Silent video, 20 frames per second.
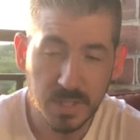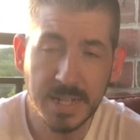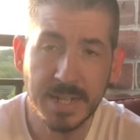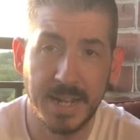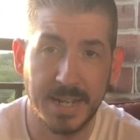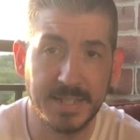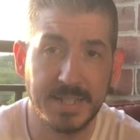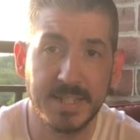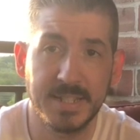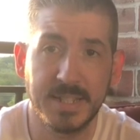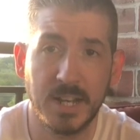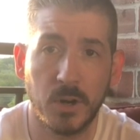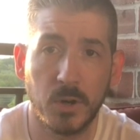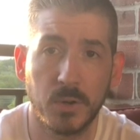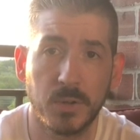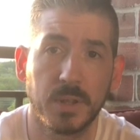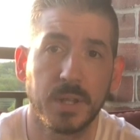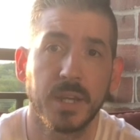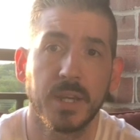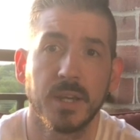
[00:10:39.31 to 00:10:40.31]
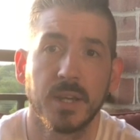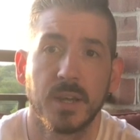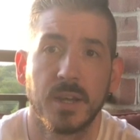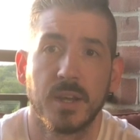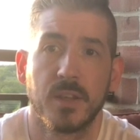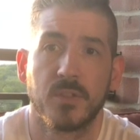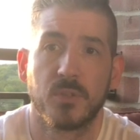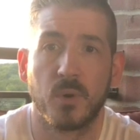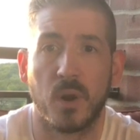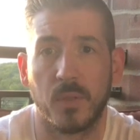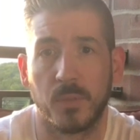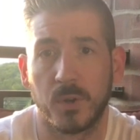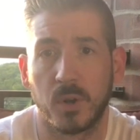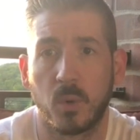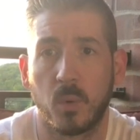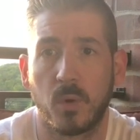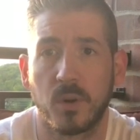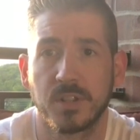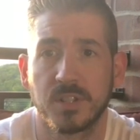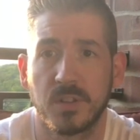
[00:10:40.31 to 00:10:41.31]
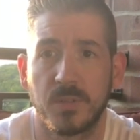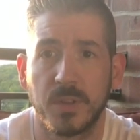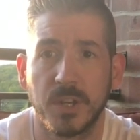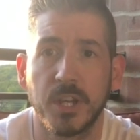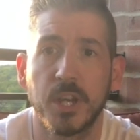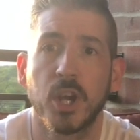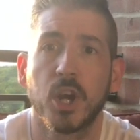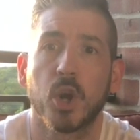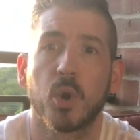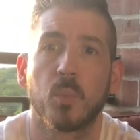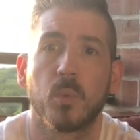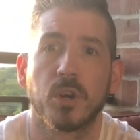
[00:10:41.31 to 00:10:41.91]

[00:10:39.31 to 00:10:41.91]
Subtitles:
necessarily throughout the course of the year.